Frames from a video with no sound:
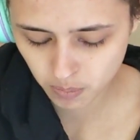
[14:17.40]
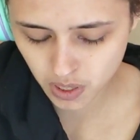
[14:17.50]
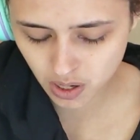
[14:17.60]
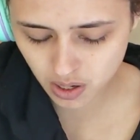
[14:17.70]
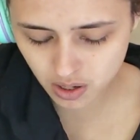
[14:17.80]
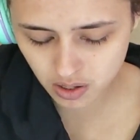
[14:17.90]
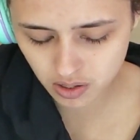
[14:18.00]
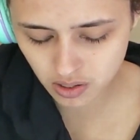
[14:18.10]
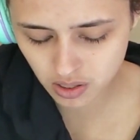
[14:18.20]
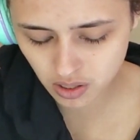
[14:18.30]

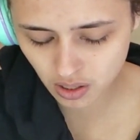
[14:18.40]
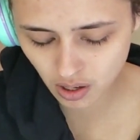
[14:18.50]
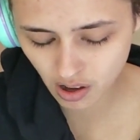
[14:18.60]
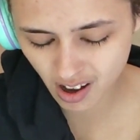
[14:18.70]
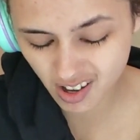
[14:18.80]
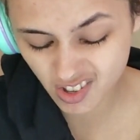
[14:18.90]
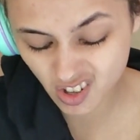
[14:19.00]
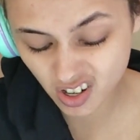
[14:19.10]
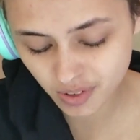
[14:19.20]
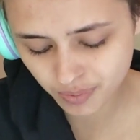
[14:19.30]
Because odds
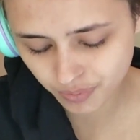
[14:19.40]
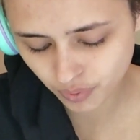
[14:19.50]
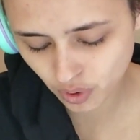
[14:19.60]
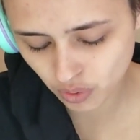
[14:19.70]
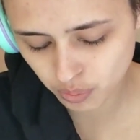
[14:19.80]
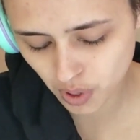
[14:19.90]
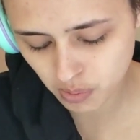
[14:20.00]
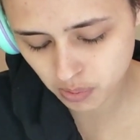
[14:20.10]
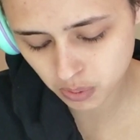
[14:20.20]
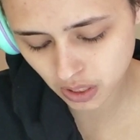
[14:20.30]
are you've
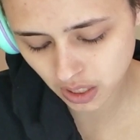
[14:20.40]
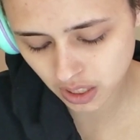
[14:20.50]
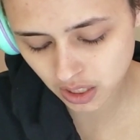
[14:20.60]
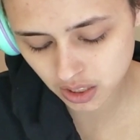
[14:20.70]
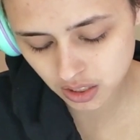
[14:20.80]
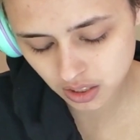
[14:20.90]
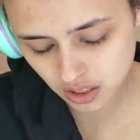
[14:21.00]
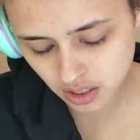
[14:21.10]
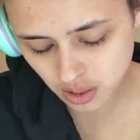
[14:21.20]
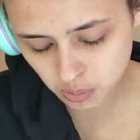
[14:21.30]
probably had
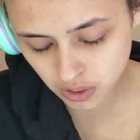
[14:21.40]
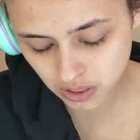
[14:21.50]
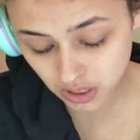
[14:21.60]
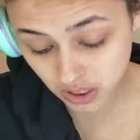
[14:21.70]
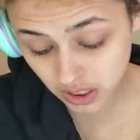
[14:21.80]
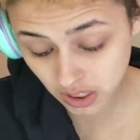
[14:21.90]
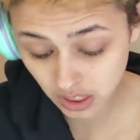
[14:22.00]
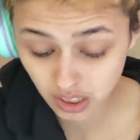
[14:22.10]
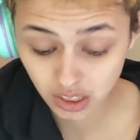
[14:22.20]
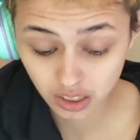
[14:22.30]
someone
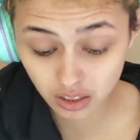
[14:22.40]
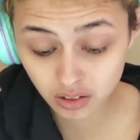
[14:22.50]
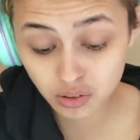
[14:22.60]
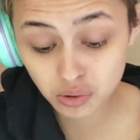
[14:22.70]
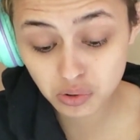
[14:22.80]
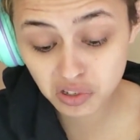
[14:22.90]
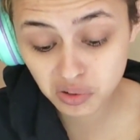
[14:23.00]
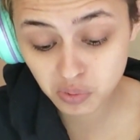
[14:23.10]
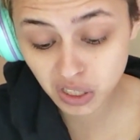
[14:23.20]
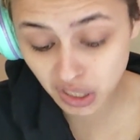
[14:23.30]
conclude
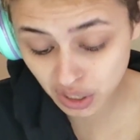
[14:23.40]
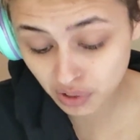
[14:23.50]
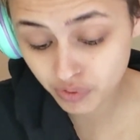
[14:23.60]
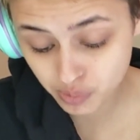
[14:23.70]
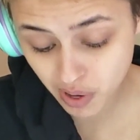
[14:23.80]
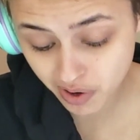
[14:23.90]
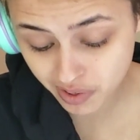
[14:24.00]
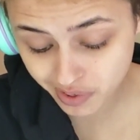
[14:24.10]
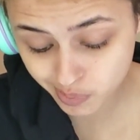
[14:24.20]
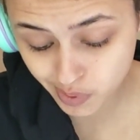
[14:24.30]
some narratives
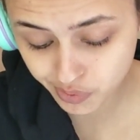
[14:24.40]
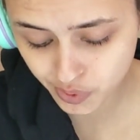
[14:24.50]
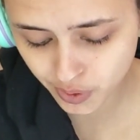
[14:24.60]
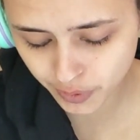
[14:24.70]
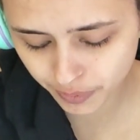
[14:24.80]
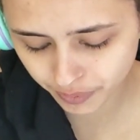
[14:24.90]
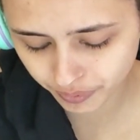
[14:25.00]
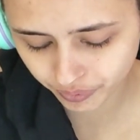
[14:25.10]
about you before.